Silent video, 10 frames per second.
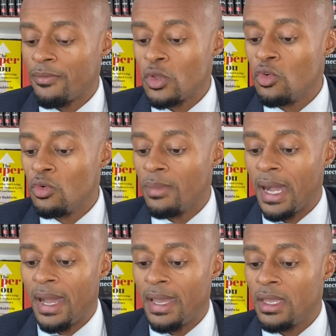of you whom
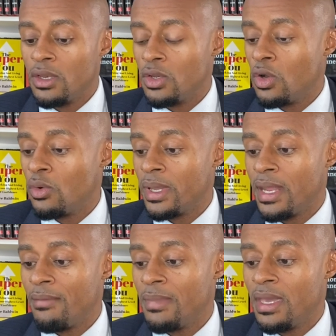I know and
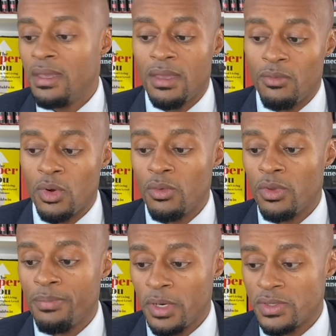have met and have worked
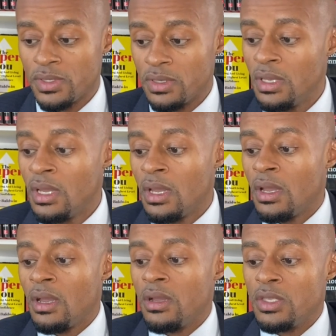with personally,
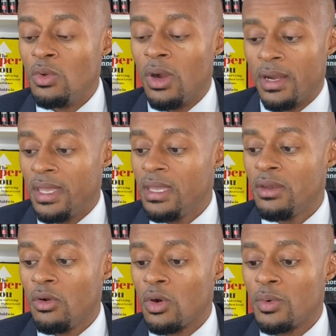you are in
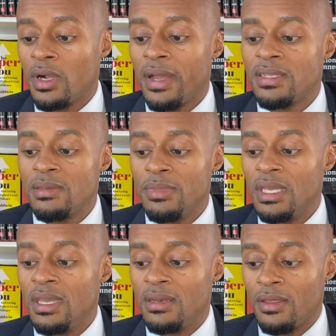or would like to
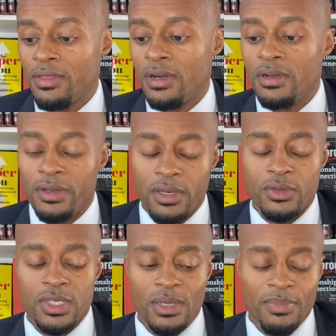be in the thought
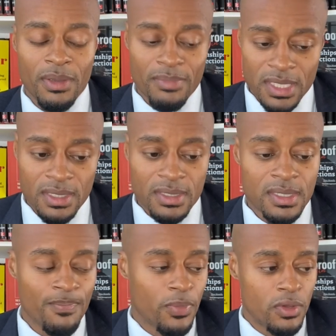leadership
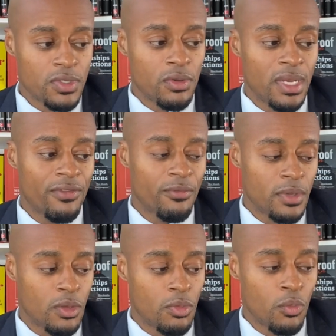business. Those of you who are not
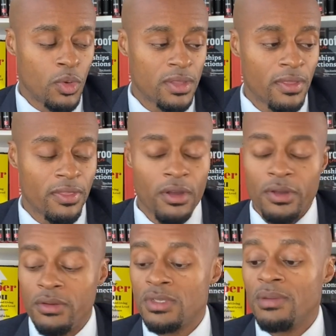familiar with what the thought
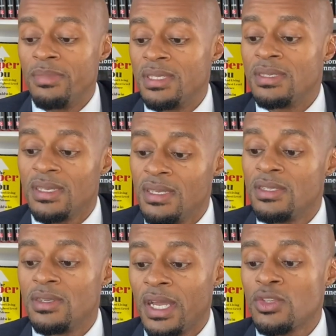leadership business
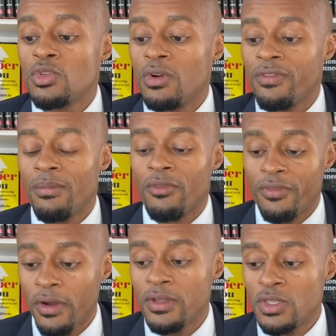is, you're not sure if I'm
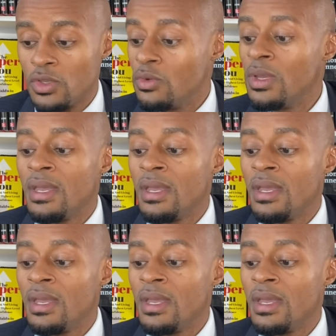referring to you.